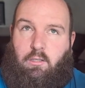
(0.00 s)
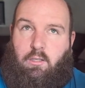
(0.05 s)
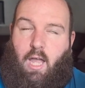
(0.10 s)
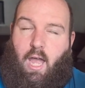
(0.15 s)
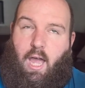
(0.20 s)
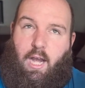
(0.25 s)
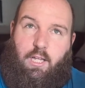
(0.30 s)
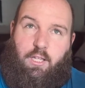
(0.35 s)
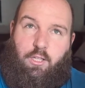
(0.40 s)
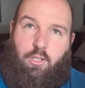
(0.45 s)

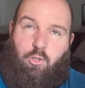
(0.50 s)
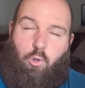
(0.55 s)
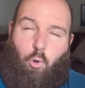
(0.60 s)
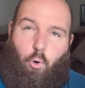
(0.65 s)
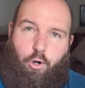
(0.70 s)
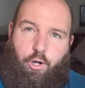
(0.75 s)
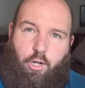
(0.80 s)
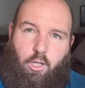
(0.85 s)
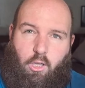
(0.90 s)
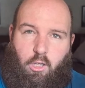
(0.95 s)

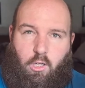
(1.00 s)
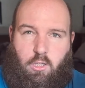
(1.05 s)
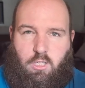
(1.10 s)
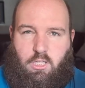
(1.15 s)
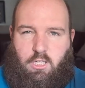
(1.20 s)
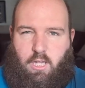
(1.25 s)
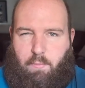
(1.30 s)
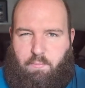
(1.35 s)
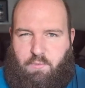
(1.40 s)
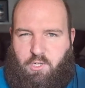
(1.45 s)
editorial,
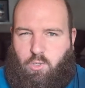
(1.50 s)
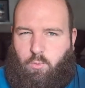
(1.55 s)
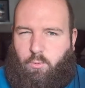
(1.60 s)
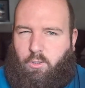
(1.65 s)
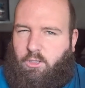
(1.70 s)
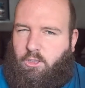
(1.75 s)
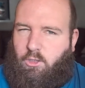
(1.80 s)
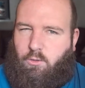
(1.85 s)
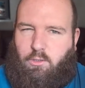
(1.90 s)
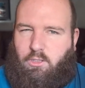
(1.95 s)
conceptual,
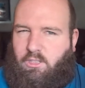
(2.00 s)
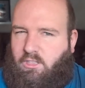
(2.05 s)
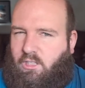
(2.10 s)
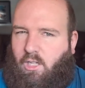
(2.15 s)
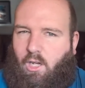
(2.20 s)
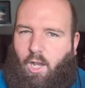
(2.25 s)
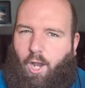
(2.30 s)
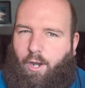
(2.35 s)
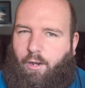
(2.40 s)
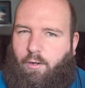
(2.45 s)
so you need a
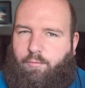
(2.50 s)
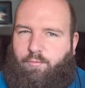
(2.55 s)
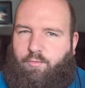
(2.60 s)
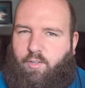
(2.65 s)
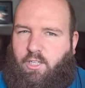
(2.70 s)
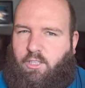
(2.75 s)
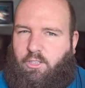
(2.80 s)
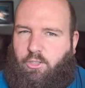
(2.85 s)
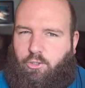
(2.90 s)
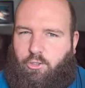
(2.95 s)
lot of
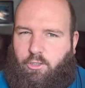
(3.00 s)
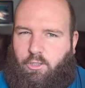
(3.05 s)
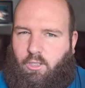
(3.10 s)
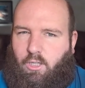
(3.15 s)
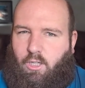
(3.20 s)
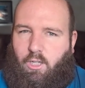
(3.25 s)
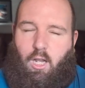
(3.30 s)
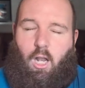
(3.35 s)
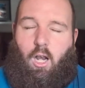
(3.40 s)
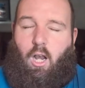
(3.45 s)
inter
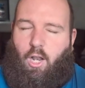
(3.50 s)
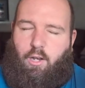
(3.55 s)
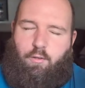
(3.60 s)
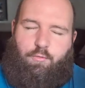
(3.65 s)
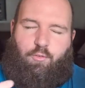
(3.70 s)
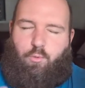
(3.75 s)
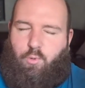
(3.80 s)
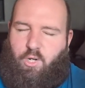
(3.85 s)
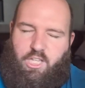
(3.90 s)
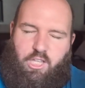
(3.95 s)
a lot of
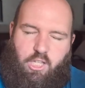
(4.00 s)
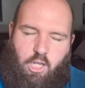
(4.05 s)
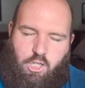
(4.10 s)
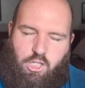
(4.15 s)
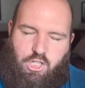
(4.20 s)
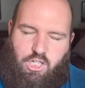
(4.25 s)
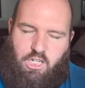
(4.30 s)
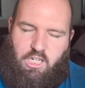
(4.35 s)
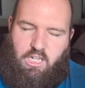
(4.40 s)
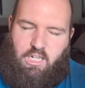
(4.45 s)

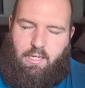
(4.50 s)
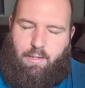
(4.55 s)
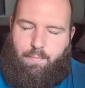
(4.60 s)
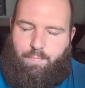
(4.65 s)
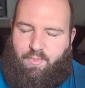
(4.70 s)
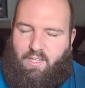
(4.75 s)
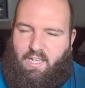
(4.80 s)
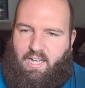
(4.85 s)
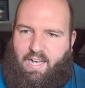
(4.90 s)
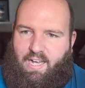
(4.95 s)
retouching
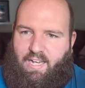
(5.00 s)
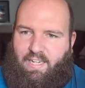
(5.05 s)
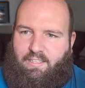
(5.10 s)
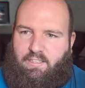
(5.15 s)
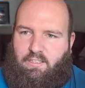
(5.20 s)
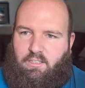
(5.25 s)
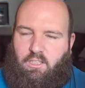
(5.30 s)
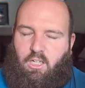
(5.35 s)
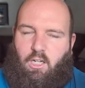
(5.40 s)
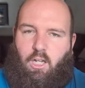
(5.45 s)

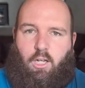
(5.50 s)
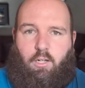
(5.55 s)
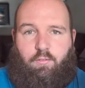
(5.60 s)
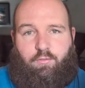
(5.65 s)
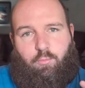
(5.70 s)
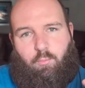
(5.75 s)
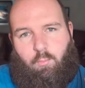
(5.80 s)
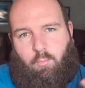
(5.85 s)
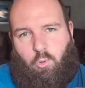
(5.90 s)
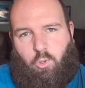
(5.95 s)
and a lot of
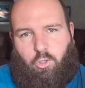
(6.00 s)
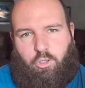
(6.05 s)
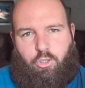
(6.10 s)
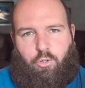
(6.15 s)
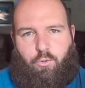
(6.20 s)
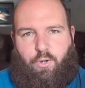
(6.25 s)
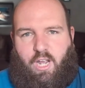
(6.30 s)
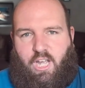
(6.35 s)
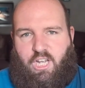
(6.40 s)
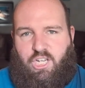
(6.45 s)
mood
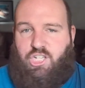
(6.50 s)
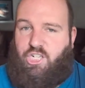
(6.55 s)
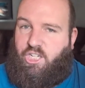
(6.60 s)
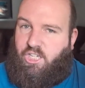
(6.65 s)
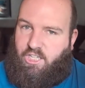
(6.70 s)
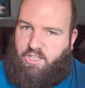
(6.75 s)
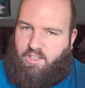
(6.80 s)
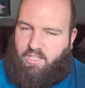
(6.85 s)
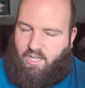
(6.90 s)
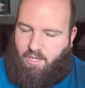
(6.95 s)
creation
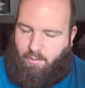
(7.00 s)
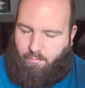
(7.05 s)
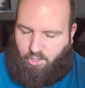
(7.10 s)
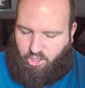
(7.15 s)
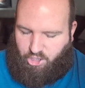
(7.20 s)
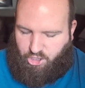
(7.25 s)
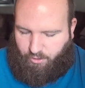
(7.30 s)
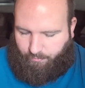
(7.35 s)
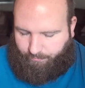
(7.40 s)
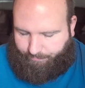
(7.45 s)
in the
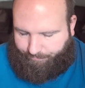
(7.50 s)
image.